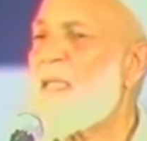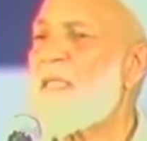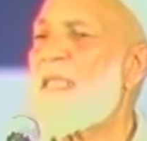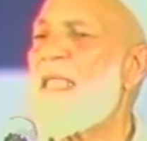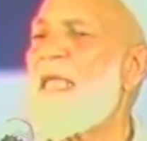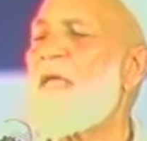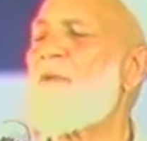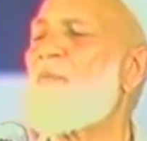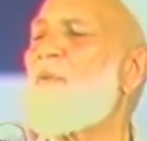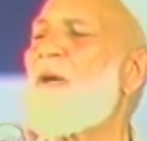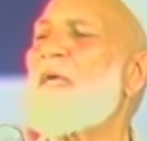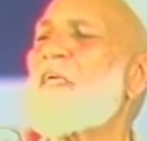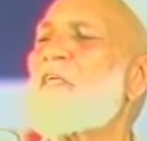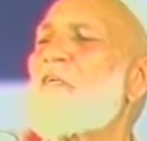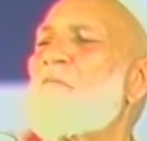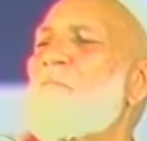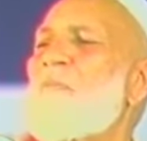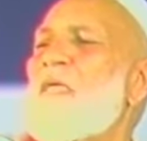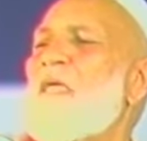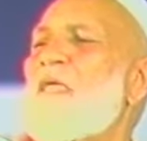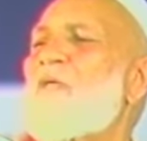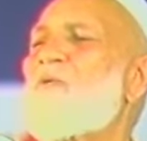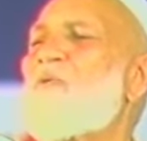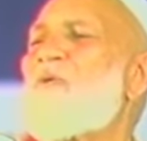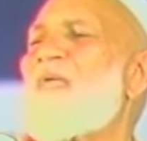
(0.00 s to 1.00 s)
They want
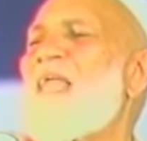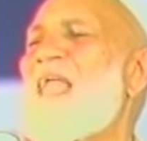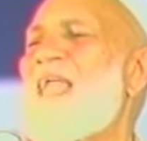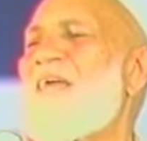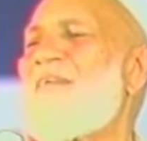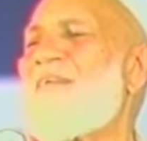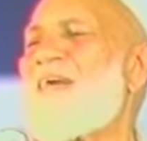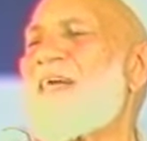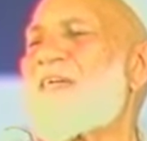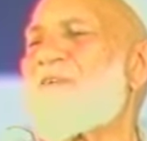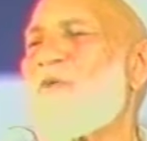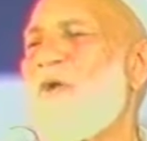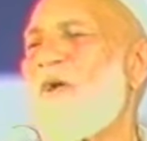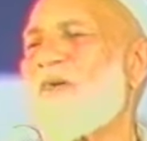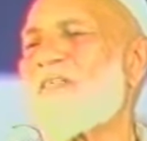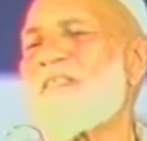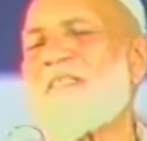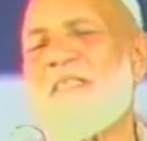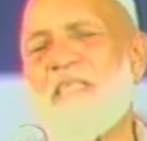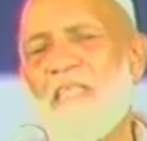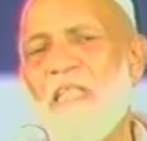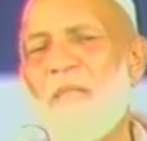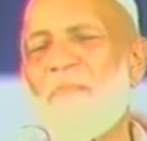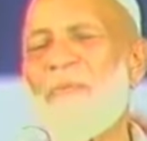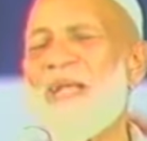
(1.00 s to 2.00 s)
me to deliver
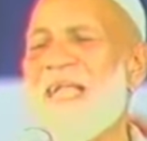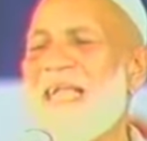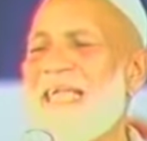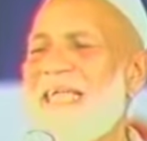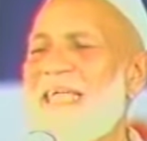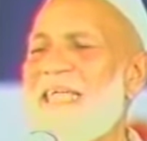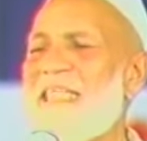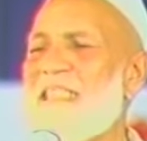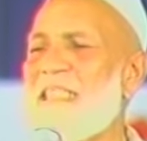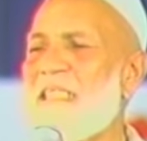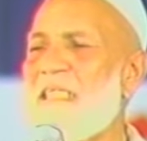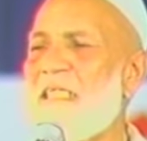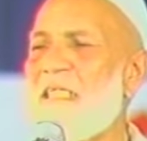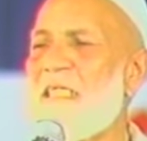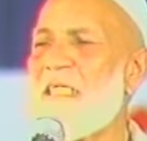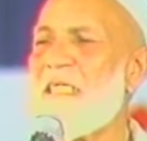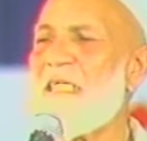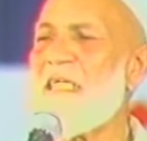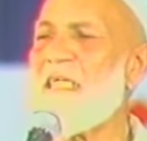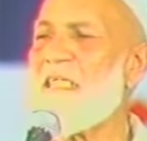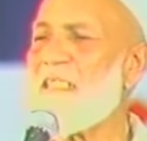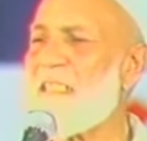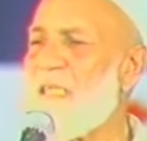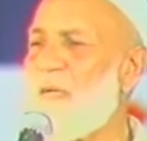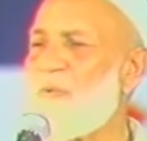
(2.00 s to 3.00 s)
talks in the Middle
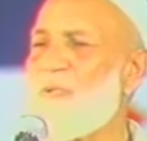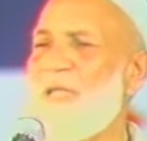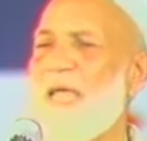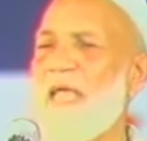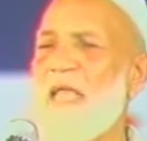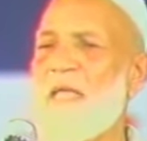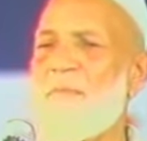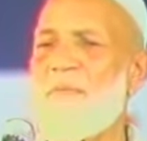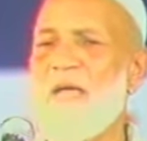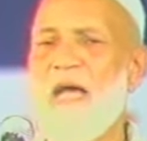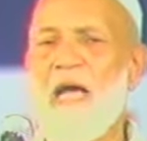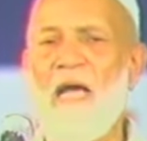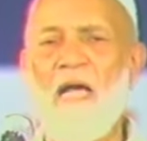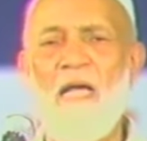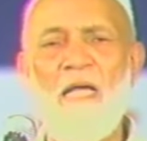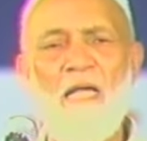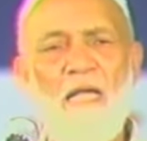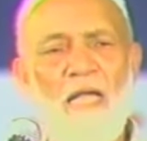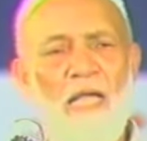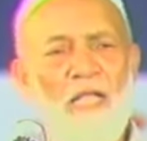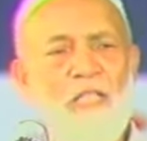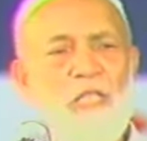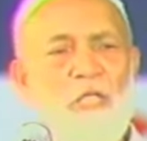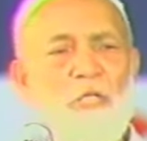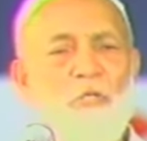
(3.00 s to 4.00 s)
East, in Saudi Arabia
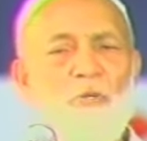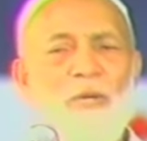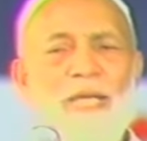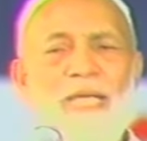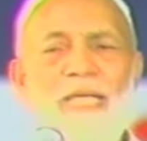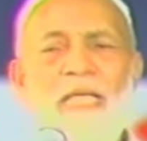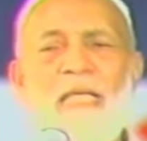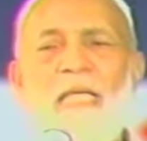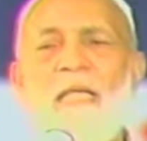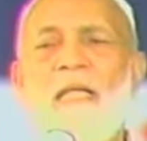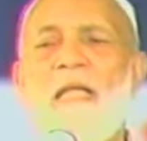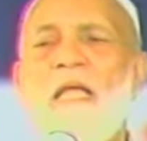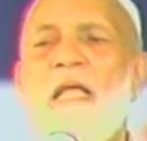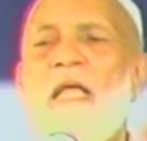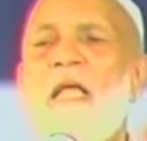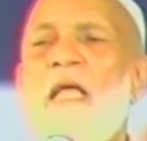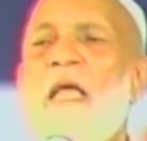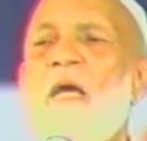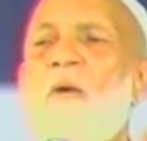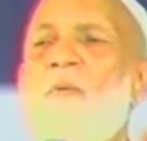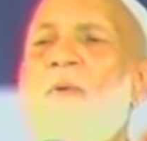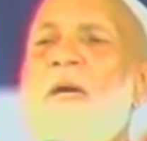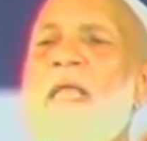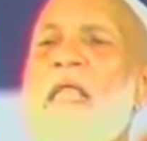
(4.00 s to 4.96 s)
and the UAE.